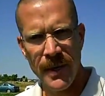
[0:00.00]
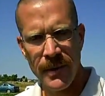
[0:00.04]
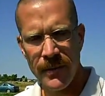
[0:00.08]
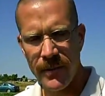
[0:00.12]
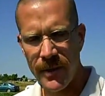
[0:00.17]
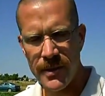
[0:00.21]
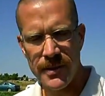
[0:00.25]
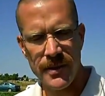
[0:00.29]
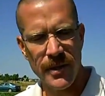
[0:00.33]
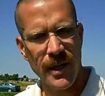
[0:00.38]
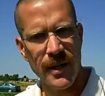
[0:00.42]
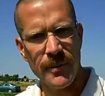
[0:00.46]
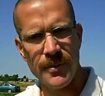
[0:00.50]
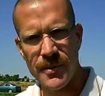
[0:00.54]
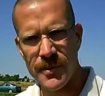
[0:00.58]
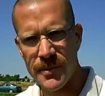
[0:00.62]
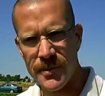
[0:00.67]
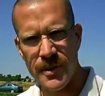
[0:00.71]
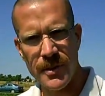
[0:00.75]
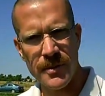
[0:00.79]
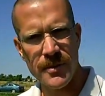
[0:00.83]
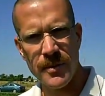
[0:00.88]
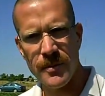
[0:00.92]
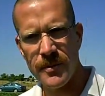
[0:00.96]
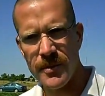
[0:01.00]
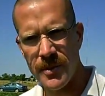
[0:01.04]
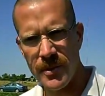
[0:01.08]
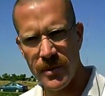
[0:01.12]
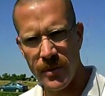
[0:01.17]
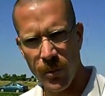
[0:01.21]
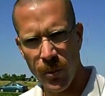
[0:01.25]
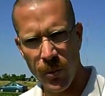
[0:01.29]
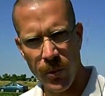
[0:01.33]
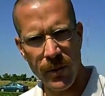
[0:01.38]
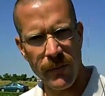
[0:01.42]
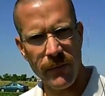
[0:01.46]
these types of systems can
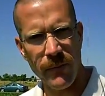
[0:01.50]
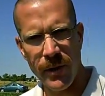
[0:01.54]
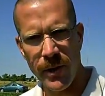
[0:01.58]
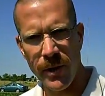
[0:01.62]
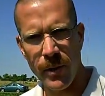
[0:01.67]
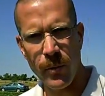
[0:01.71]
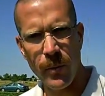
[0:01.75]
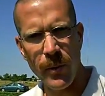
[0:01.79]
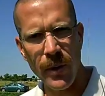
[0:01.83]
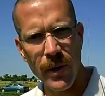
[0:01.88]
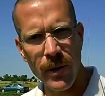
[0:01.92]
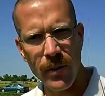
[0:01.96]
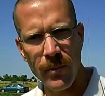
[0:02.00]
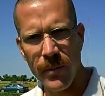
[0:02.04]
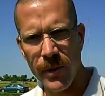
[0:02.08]
work very well,